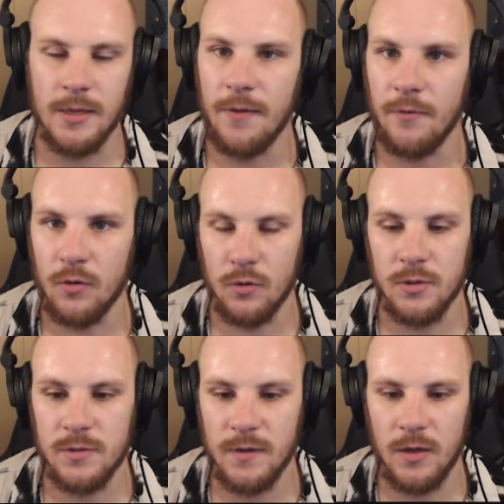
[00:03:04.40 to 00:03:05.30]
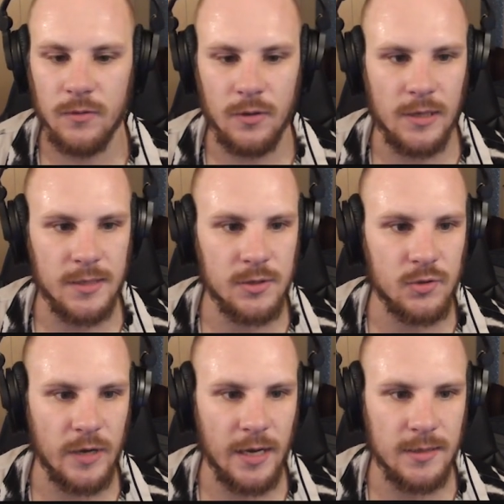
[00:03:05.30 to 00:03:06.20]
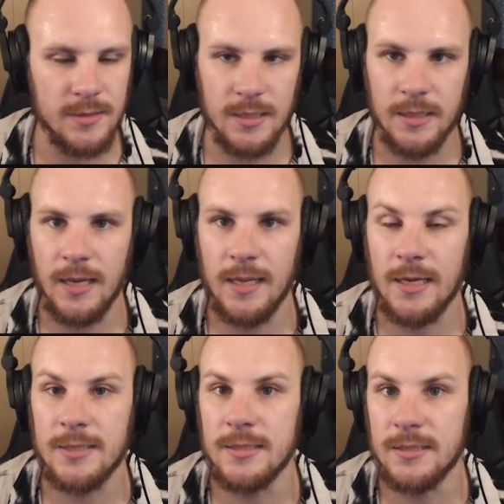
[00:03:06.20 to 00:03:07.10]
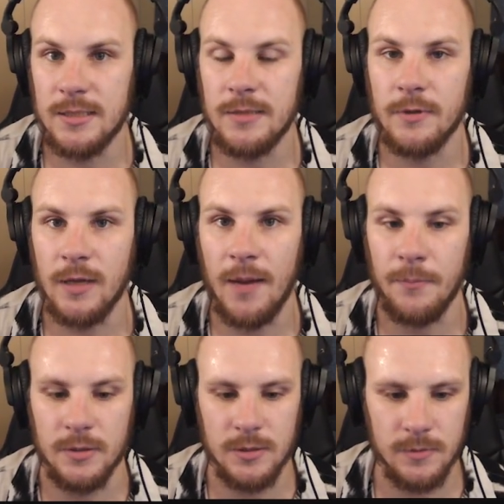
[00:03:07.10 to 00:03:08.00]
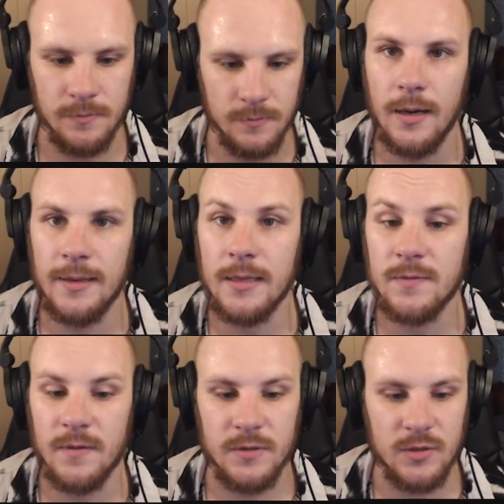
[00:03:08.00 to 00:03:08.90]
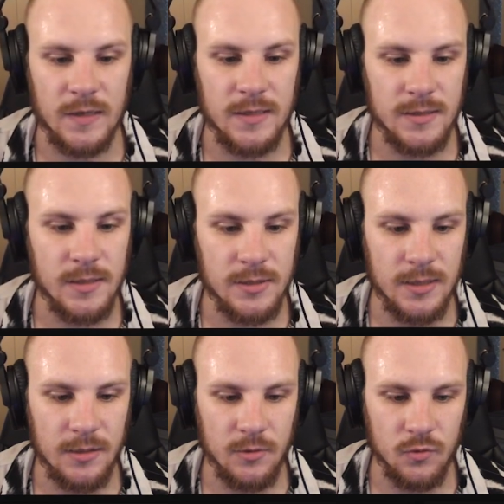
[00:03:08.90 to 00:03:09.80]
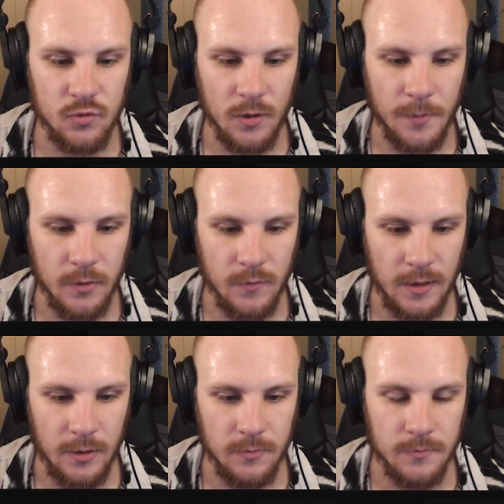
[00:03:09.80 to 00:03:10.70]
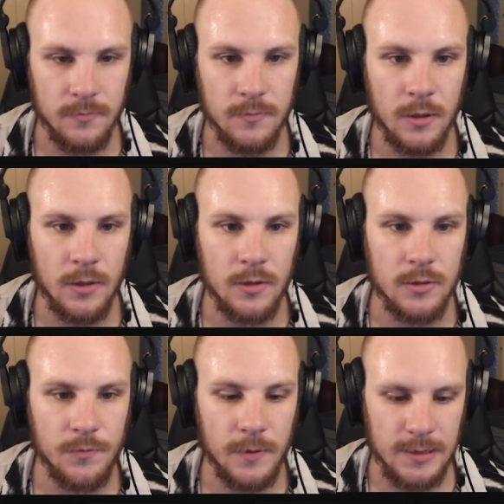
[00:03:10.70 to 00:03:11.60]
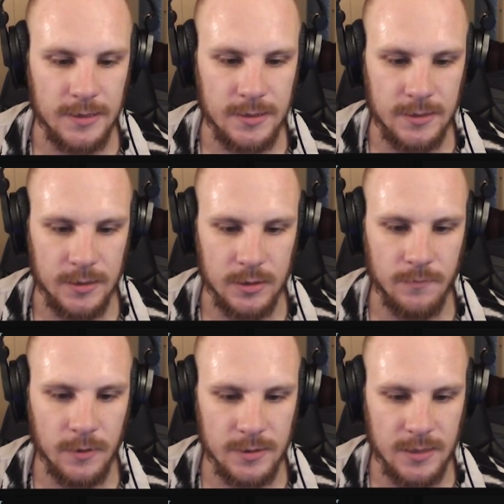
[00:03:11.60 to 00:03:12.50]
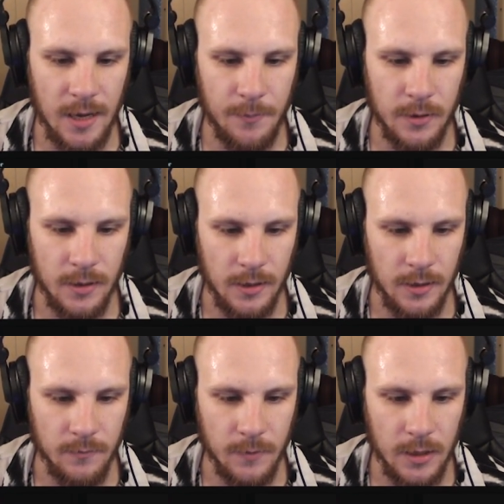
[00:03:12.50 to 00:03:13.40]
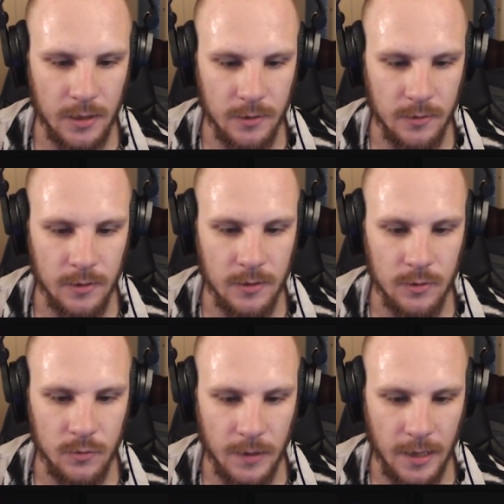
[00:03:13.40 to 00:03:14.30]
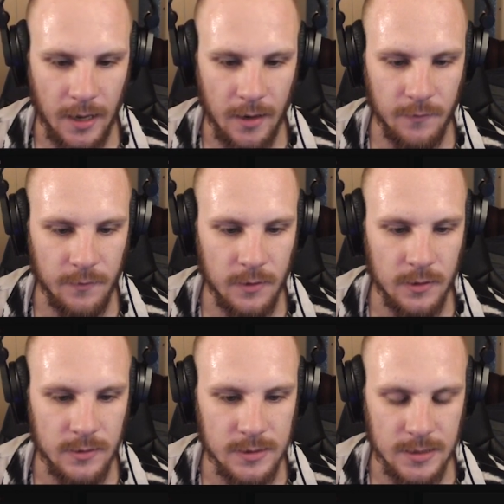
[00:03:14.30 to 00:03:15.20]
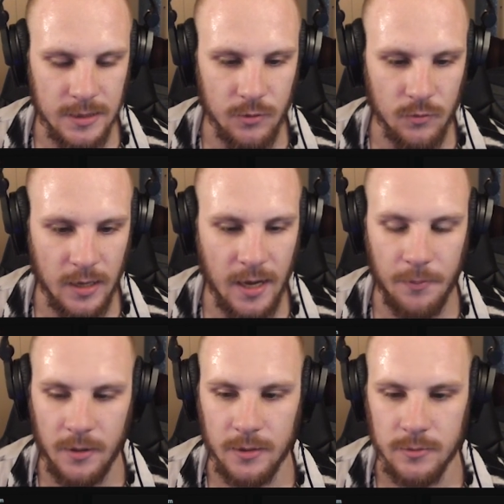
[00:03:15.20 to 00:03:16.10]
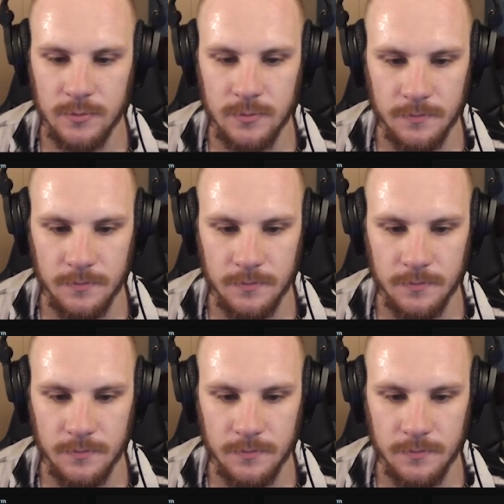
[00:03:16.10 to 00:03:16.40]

we have our noise file. Now let's drag this in and actually see what happens. And that's very strange. There's a little dropout here. So what is this? What is happening here? Why do we have this little gap here?